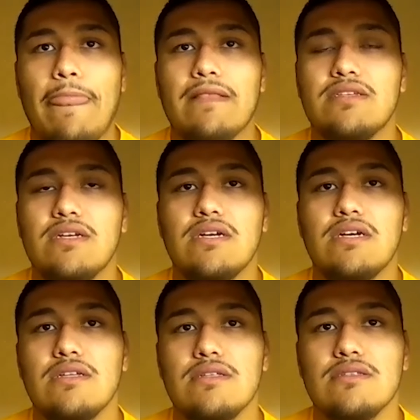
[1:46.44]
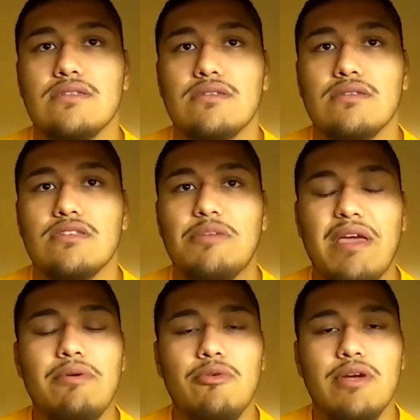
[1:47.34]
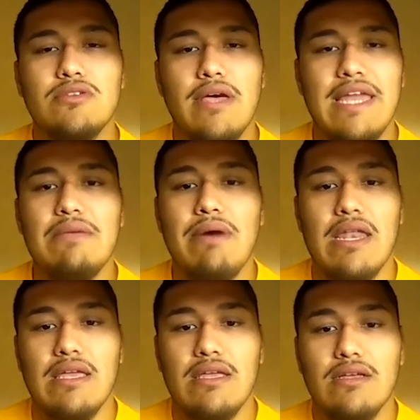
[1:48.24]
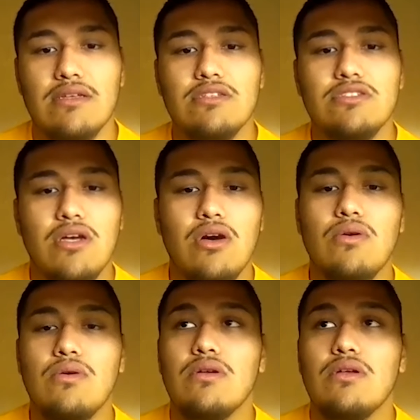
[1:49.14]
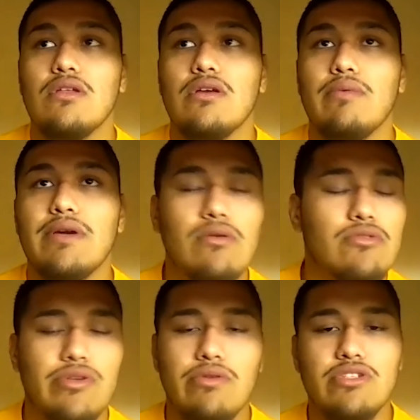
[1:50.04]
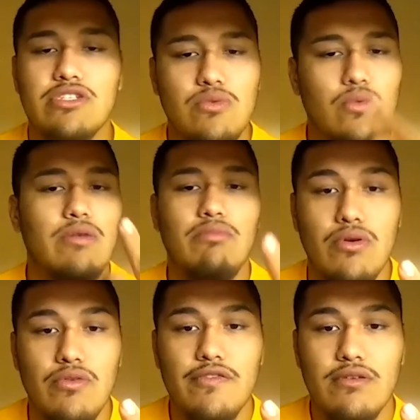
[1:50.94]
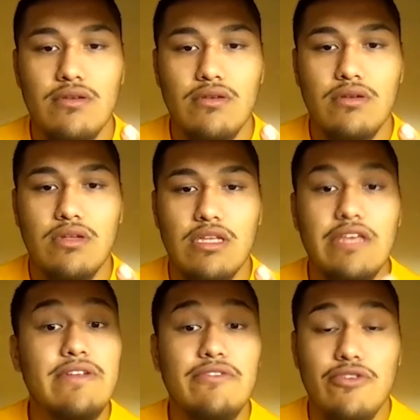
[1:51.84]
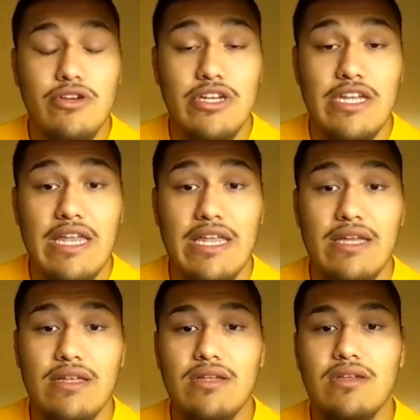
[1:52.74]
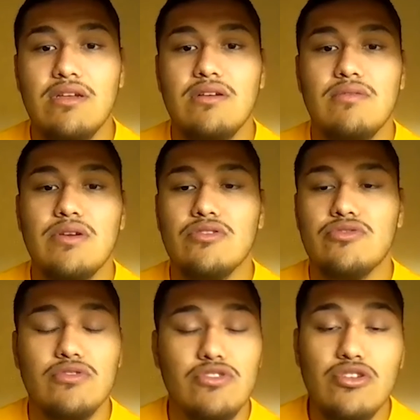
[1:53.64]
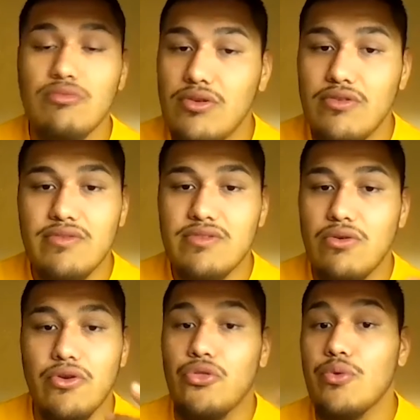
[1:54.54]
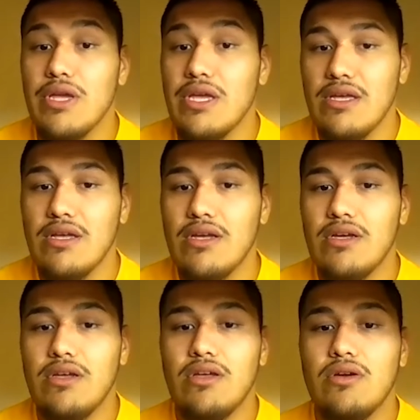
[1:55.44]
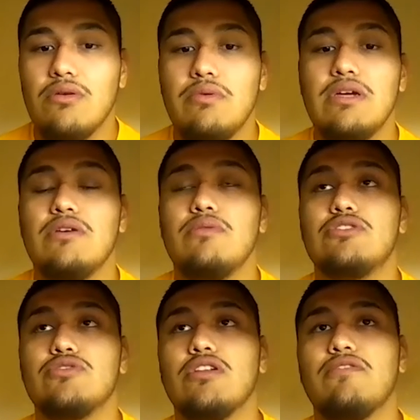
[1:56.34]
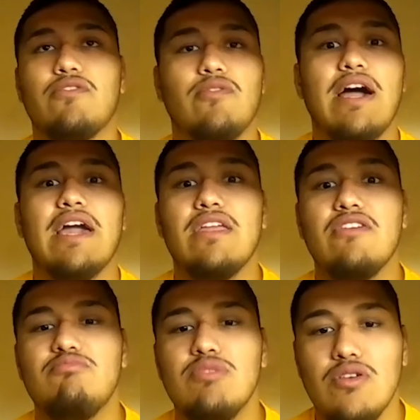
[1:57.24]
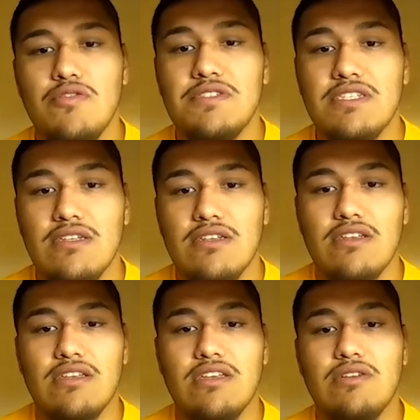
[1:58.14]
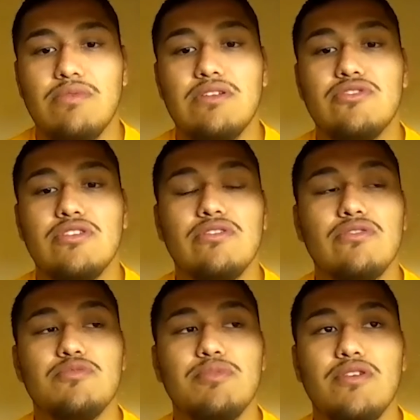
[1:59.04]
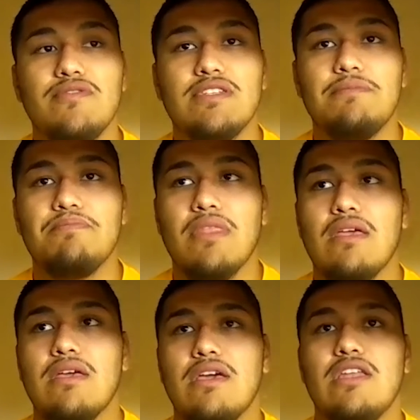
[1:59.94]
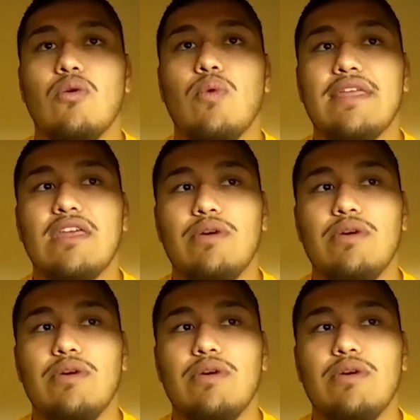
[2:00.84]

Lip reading: to be able to wrestle anybody. So we don't drill just one move, even if we're good at it. We don't drill two moves or three. We drill a variety of moves, and we drill those moves in a way that we